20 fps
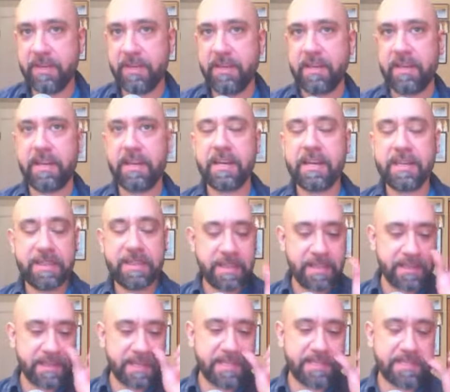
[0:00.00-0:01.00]
And I
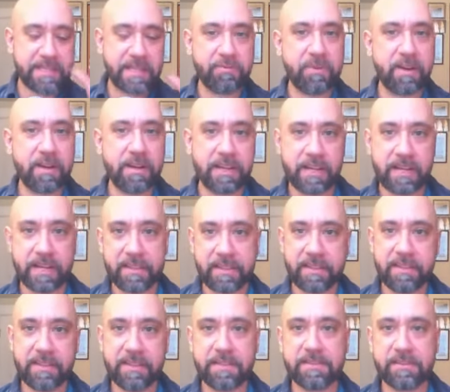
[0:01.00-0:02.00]
think that's ironic. I
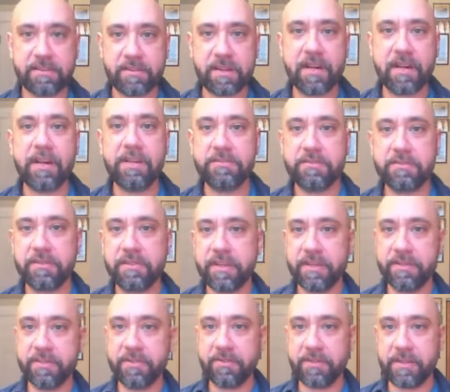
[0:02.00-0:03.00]
think these are
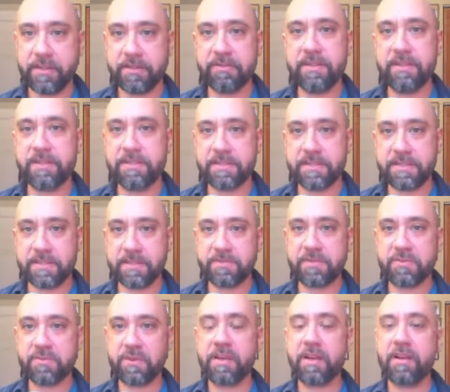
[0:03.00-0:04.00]
contradictory
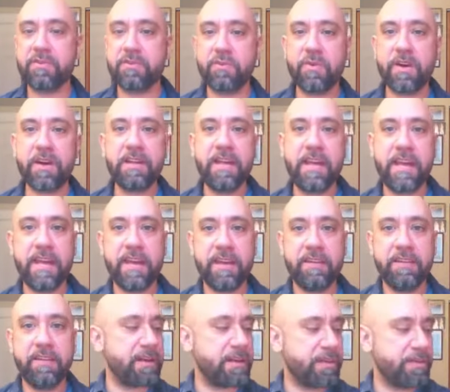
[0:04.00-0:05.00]
criticisms, right? On the one
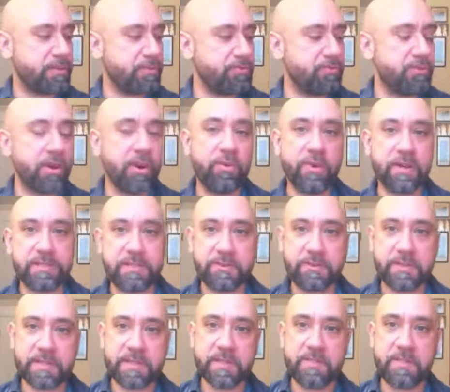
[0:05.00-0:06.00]
hand, you know what to
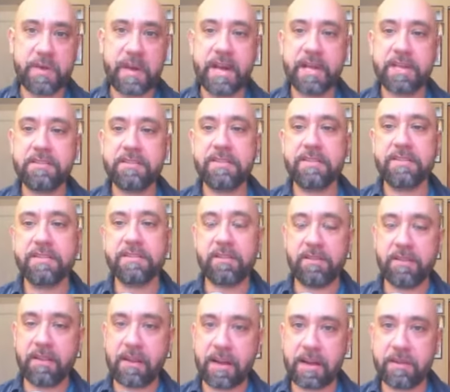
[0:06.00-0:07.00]
expect, it's
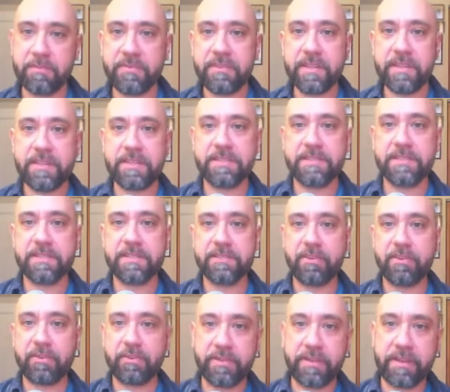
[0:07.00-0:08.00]
all obvious, it's
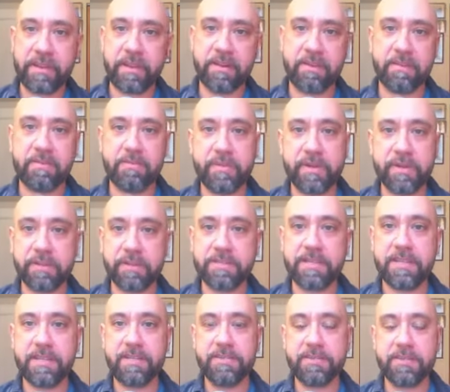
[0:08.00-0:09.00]
all there built
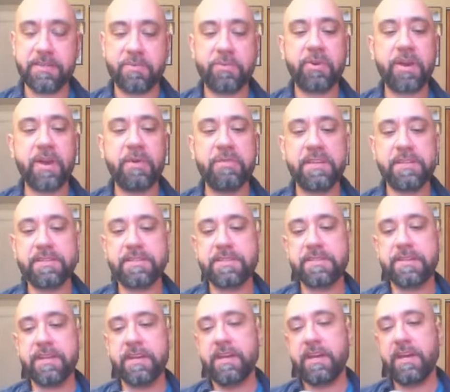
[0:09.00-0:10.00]
into the
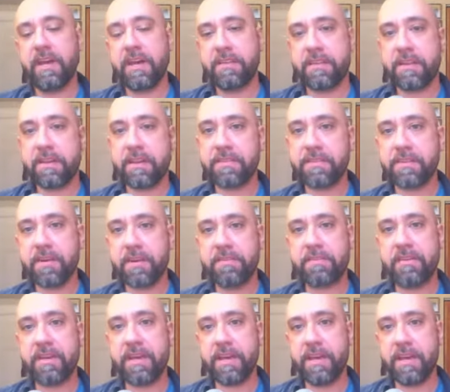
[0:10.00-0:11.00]
premise. And then on the
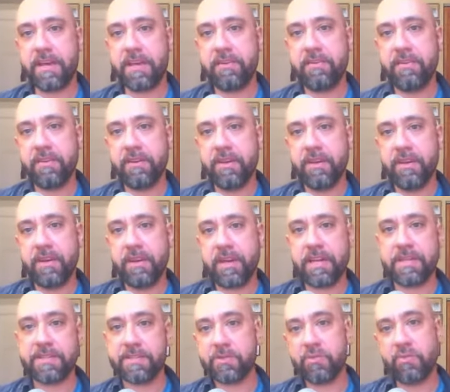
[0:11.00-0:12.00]
other hand,
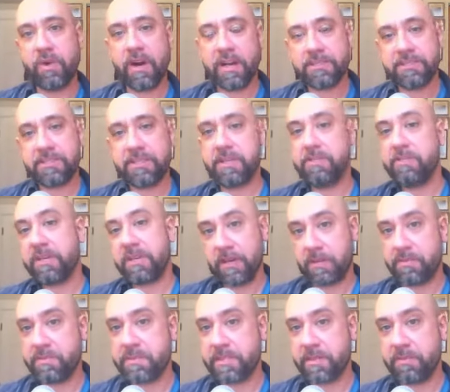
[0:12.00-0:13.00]
as you watch it, it
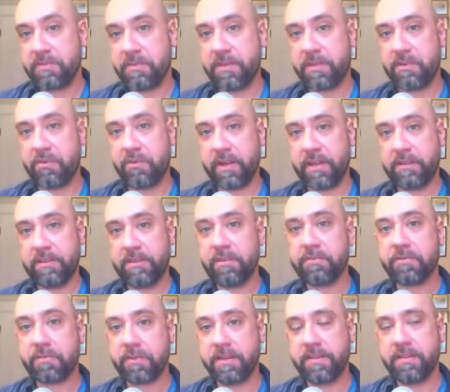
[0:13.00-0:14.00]
becomes something quite
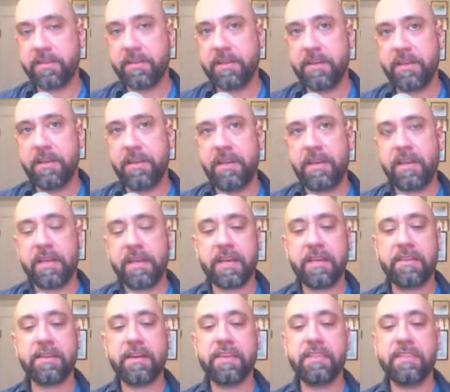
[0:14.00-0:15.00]
different.
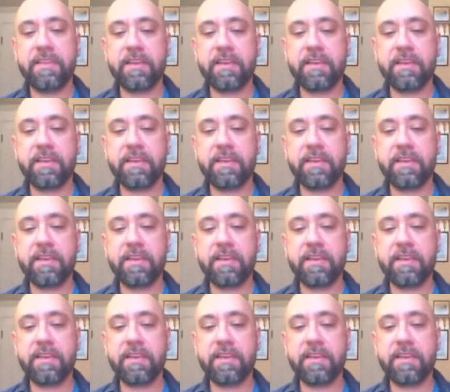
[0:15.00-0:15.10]
And I think